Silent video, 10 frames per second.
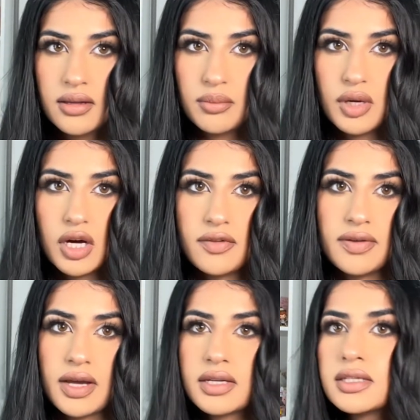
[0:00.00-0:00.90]

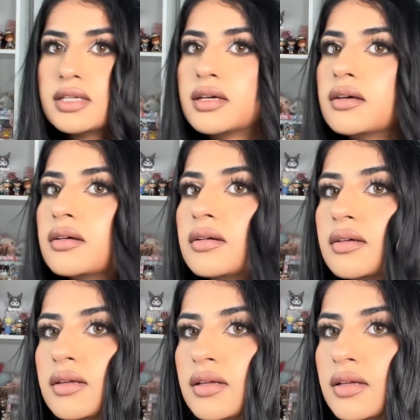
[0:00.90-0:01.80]
Perfect.
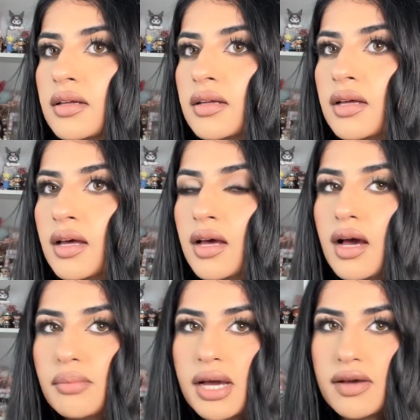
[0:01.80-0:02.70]
I
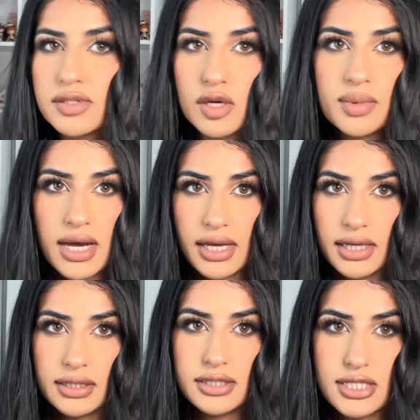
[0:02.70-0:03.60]
might have to go back
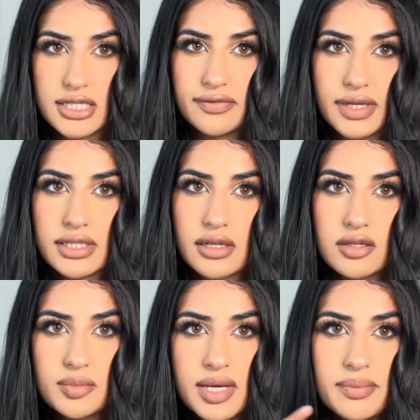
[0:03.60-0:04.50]
in just to fix that a
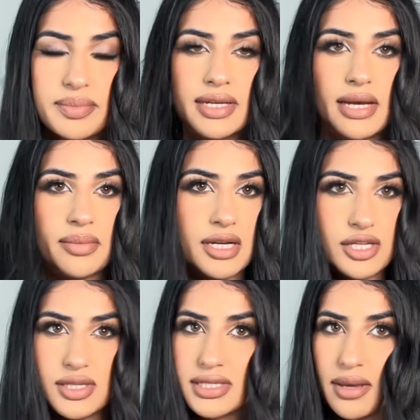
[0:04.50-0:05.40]
little bit, but now I'm going to do
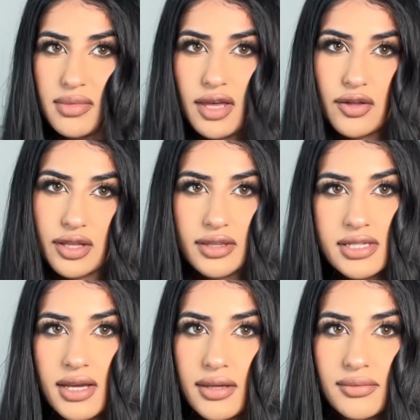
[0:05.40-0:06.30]
the same thing on the other
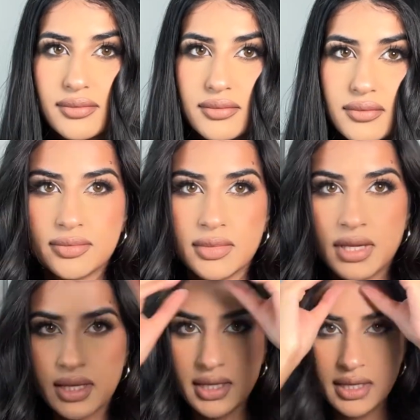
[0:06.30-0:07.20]
side.
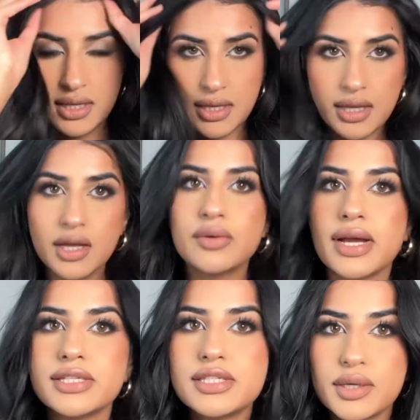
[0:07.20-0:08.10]
All
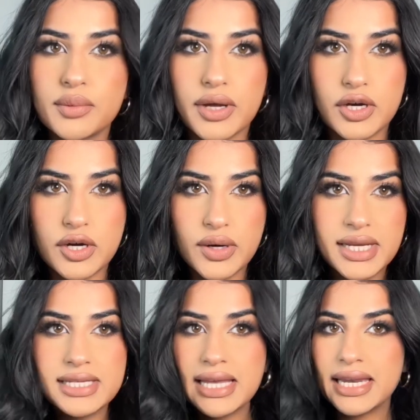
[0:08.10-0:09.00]
right, so what you're going
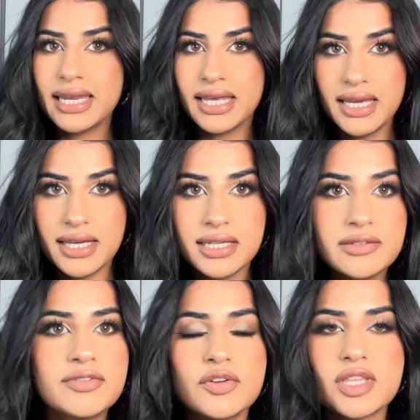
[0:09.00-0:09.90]
to need
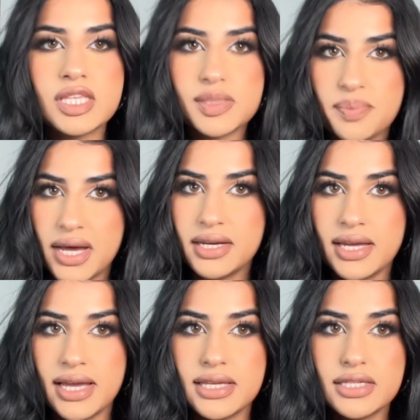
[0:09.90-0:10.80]
for this bun
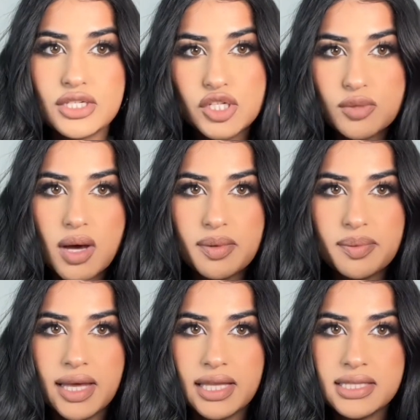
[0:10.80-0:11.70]
is 2 bobby
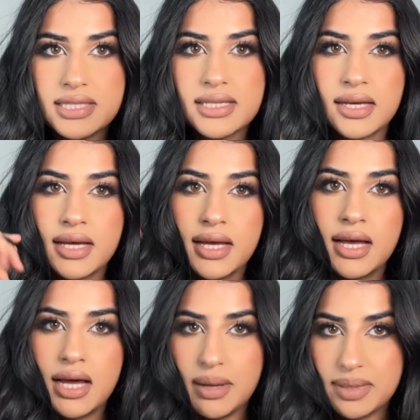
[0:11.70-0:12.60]
pins,
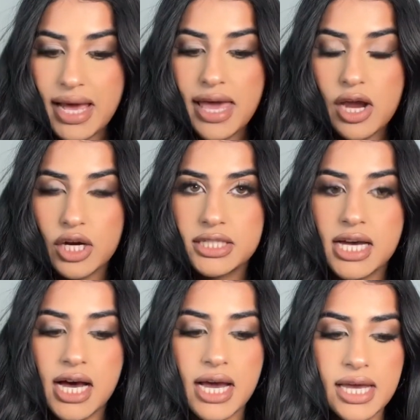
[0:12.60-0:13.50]
a black hair
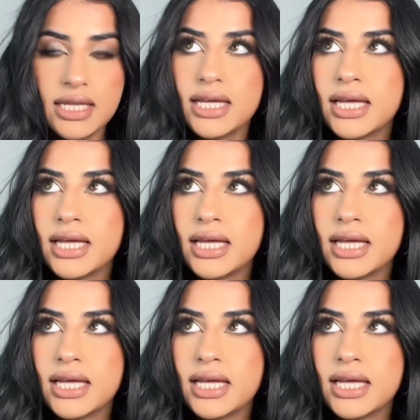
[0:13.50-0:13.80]
tie,